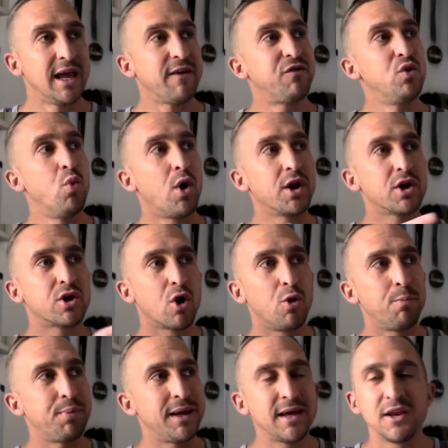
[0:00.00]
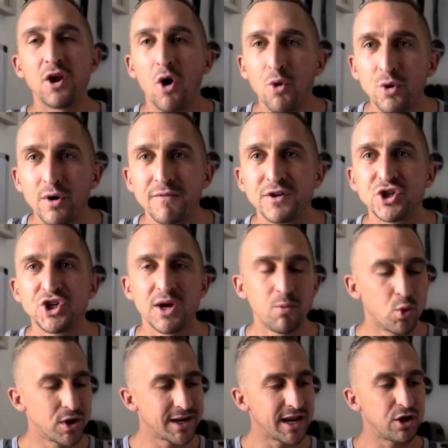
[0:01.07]
If you want to go be an owner of a gym
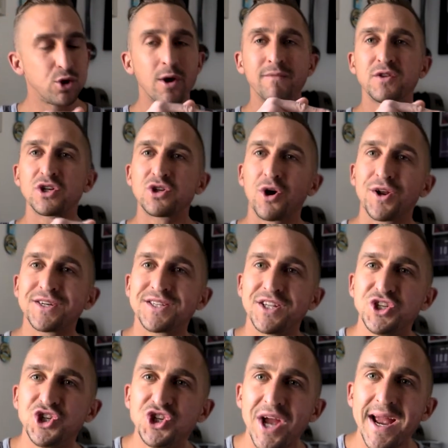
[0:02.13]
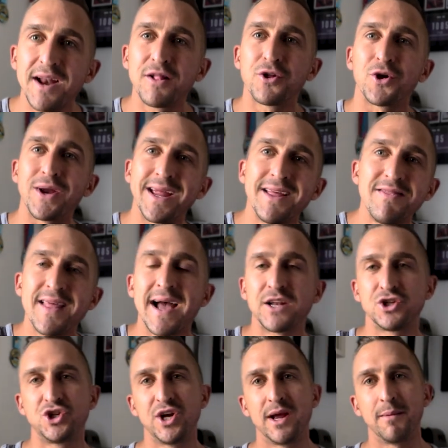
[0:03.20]
one day and you have to start as the janitor in
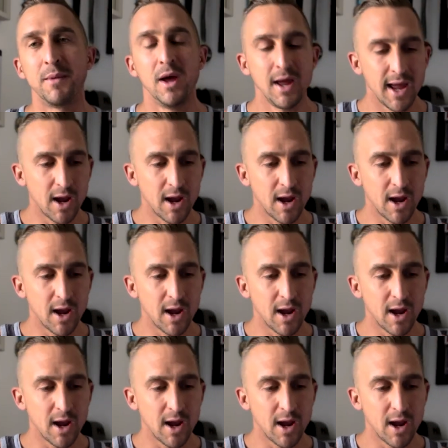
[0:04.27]
that gym